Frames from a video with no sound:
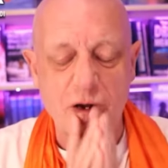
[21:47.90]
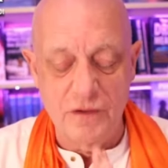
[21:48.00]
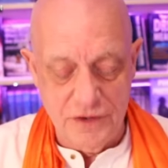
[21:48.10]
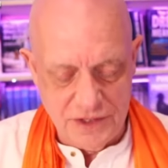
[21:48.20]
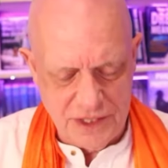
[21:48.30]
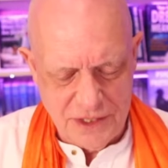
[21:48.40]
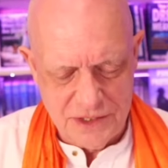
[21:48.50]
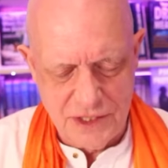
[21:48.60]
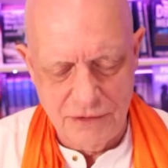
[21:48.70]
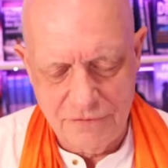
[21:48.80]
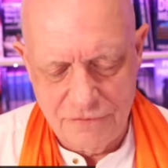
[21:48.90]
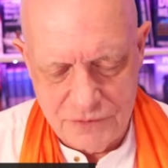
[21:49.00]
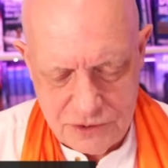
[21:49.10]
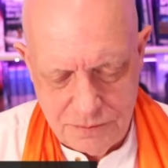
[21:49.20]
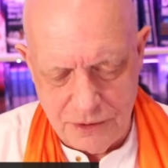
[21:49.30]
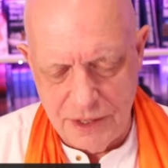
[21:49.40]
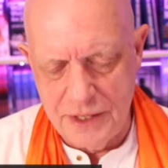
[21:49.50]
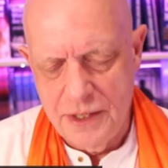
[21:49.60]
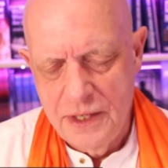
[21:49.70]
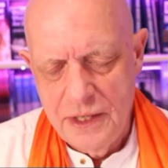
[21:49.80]
than getting it direct from spirit.
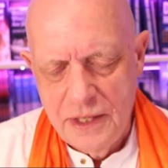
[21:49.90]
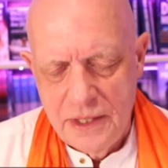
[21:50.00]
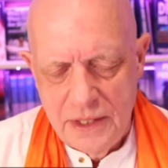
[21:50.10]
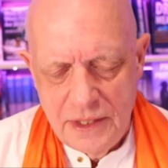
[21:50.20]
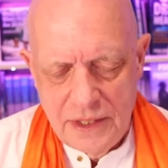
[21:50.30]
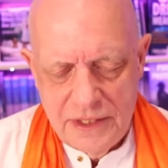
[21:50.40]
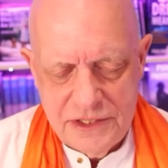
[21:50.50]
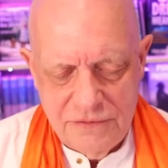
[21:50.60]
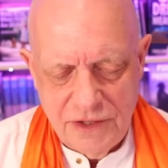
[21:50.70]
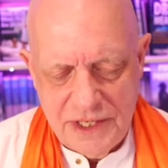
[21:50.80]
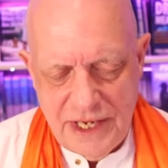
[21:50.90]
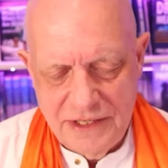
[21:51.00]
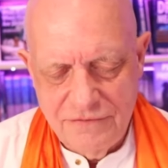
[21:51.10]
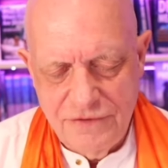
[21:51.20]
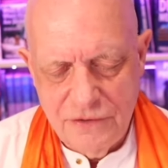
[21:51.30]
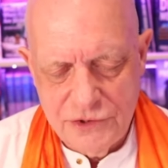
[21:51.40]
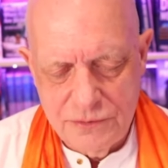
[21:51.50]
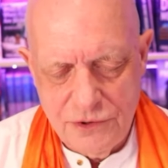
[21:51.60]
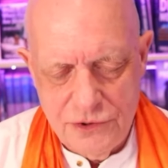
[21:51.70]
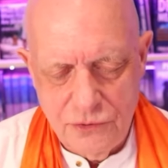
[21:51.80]
Let's see if I can feel some
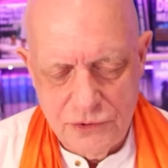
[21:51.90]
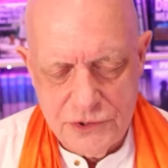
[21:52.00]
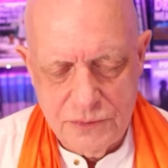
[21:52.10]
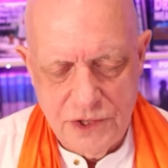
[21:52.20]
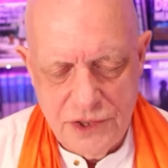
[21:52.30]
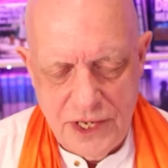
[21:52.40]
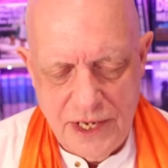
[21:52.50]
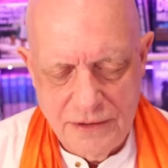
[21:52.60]
thoughts with that.